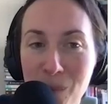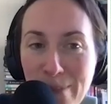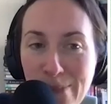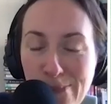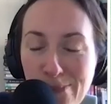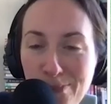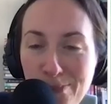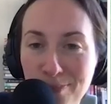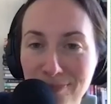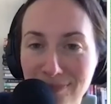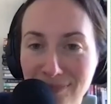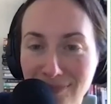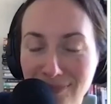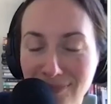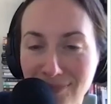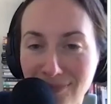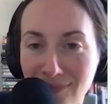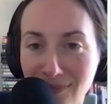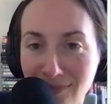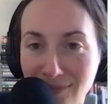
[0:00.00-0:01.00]

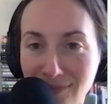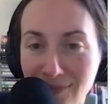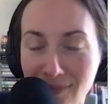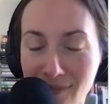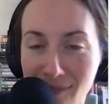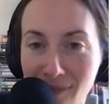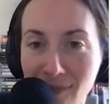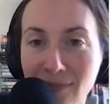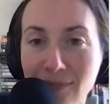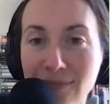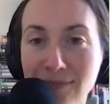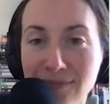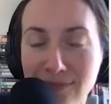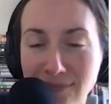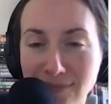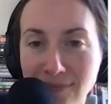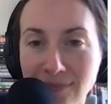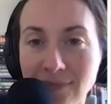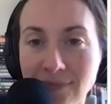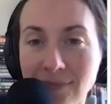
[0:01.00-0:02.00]

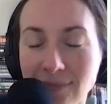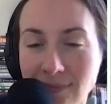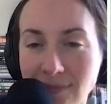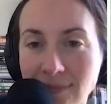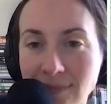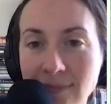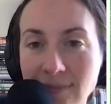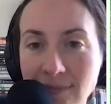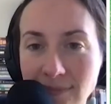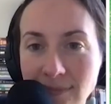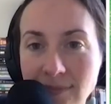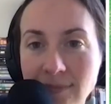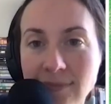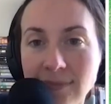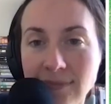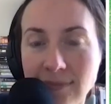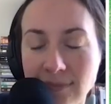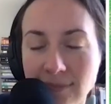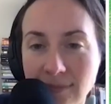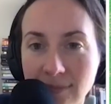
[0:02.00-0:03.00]

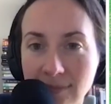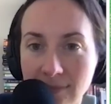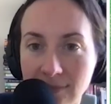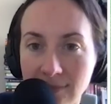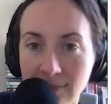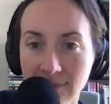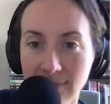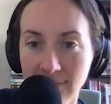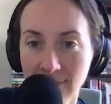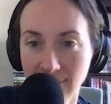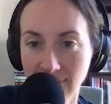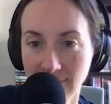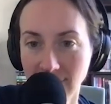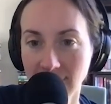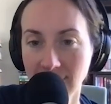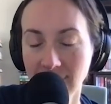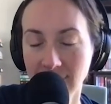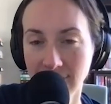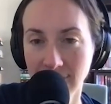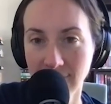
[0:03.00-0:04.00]

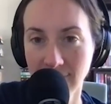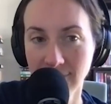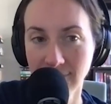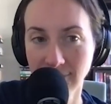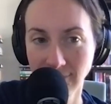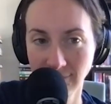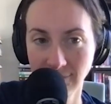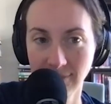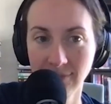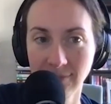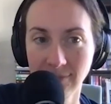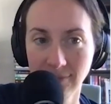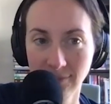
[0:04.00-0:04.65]
(silent)